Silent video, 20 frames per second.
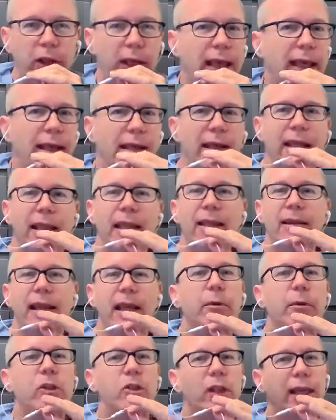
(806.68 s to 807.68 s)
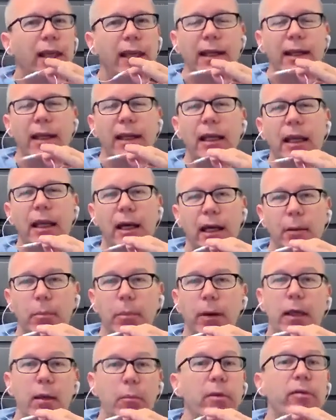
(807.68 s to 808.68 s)
punch the kidney, damage the
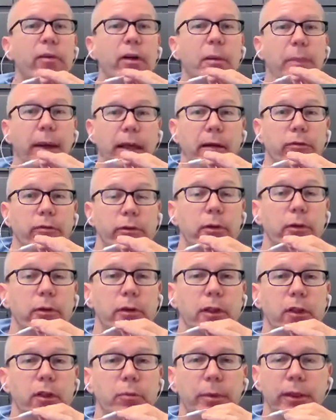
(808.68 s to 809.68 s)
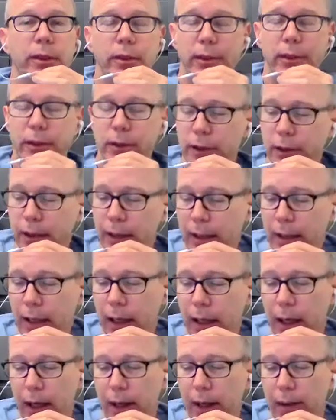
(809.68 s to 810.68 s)
kidney, but it can be very painful to experience.
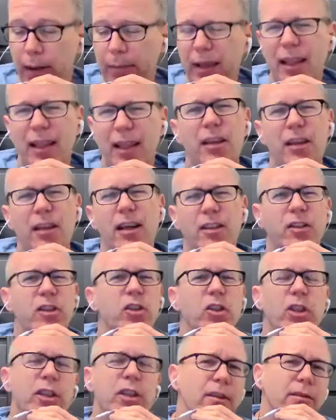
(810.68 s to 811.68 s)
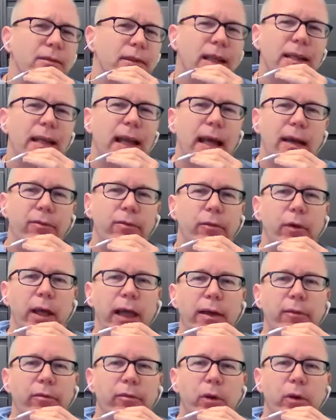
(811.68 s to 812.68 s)
And then dogs in general tend
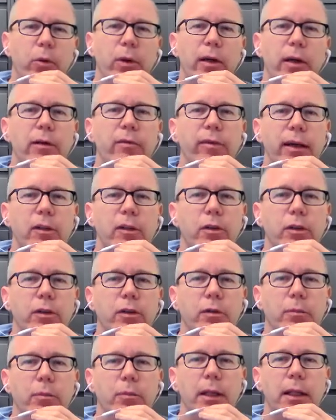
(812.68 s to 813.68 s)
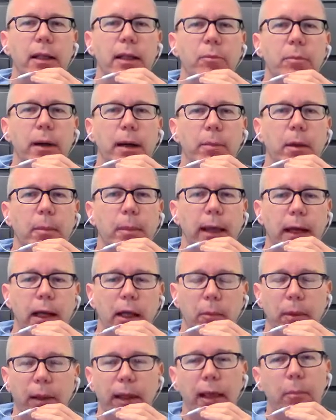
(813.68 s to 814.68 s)
to have fewer infections and be less
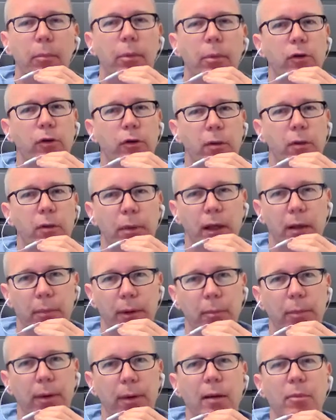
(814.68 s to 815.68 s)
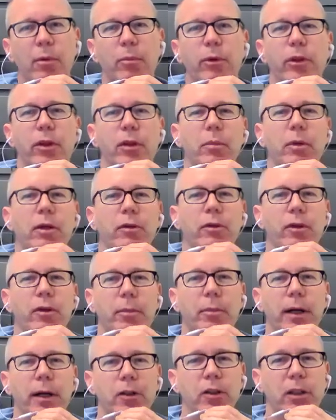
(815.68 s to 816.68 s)
problematic. But yeah, birds can be a big problem with
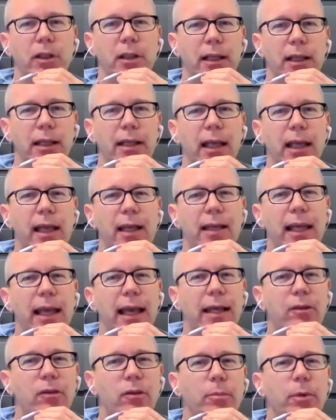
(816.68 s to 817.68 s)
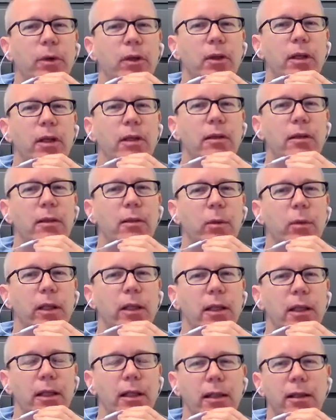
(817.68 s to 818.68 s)
immunosuppression, and cats in
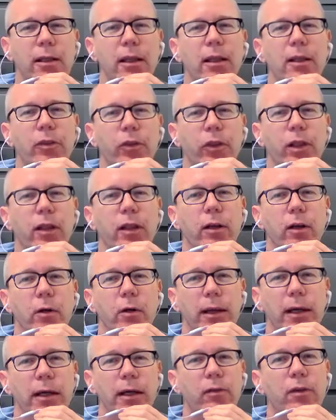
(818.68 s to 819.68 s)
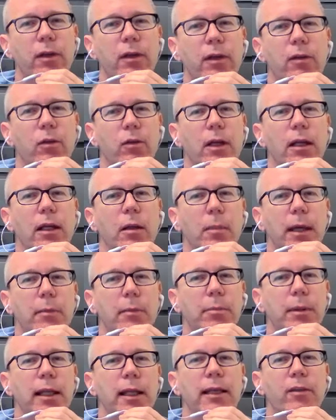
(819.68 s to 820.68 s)
particular with the litter box, and you
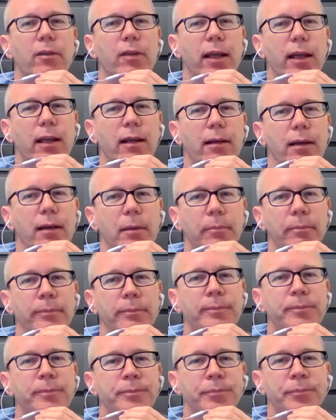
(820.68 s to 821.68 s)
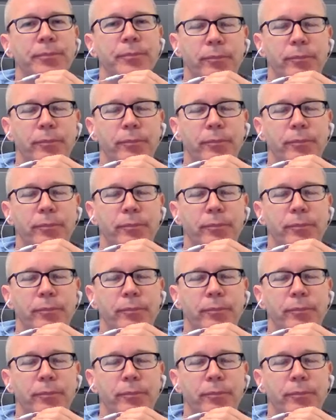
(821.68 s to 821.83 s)
need to make plans ahead of time.